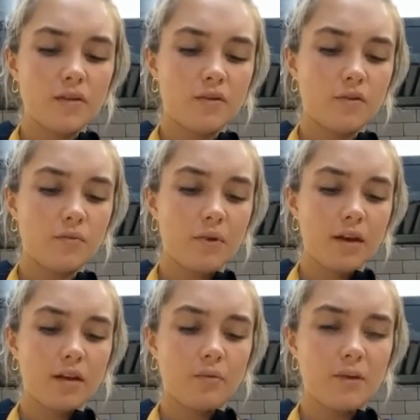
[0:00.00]
to
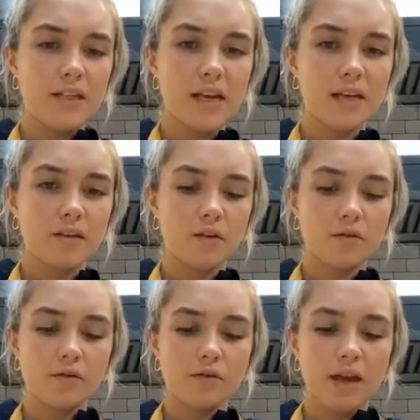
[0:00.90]
peel
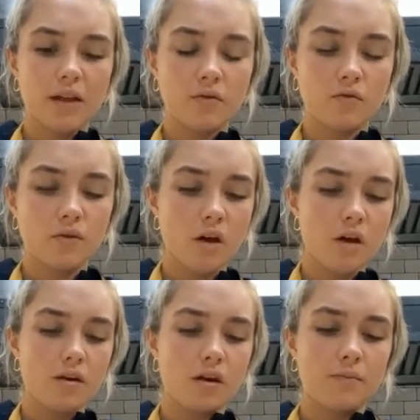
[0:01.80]
potatoes and or
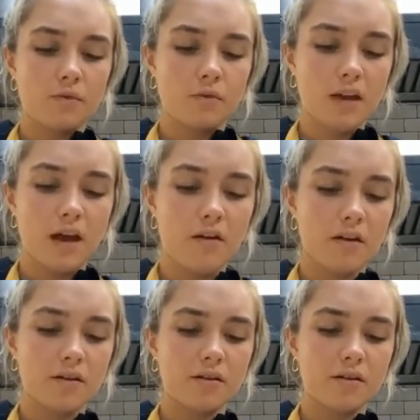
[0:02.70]
turnips or
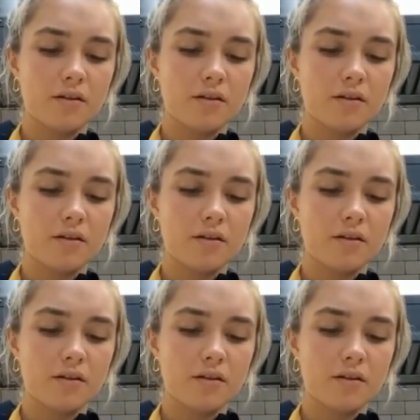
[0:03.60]
carrots.